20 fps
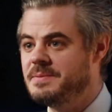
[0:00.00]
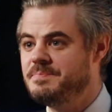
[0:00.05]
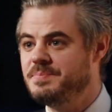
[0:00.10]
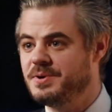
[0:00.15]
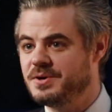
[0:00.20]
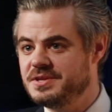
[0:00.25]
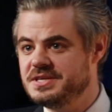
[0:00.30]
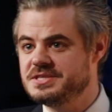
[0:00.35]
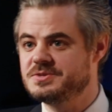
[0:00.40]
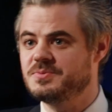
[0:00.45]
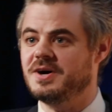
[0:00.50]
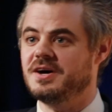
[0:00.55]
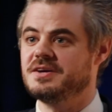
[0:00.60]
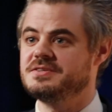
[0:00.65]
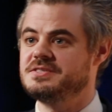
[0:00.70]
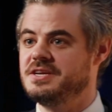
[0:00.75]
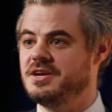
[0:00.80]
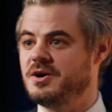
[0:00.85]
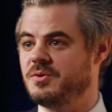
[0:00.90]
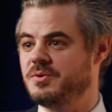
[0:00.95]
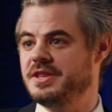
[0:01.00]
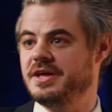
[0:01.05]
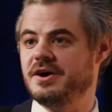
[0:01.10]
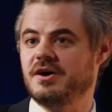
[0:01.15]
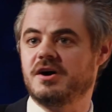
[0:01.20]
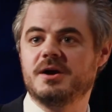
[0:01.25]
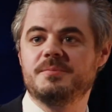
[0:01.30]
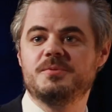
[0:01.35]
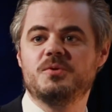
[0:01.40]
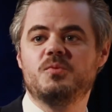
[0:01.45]
They build these wells. They know where they
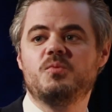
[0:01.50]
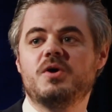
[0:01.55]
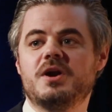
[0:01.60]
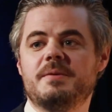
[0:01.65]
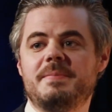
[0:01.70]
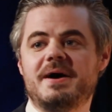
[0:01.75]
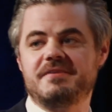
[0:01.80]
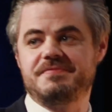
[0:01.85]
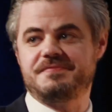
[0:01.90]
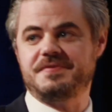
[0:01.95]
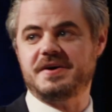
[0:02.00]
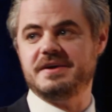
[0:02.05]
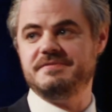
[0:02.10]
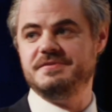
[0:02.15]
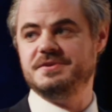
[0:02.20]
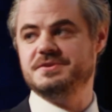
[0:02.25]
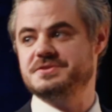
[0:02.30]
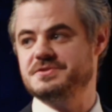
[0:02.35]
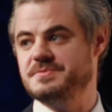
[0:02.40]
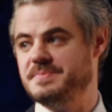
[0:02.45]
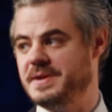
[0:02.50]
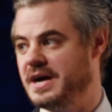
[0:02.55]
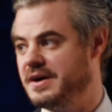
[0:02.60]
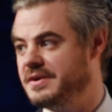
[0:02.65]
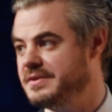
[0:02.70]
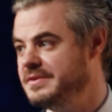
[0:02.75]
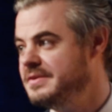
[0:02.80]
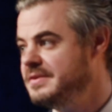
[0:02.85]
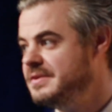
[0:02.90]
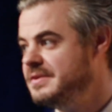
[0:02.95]
are. But what about 5 years from now?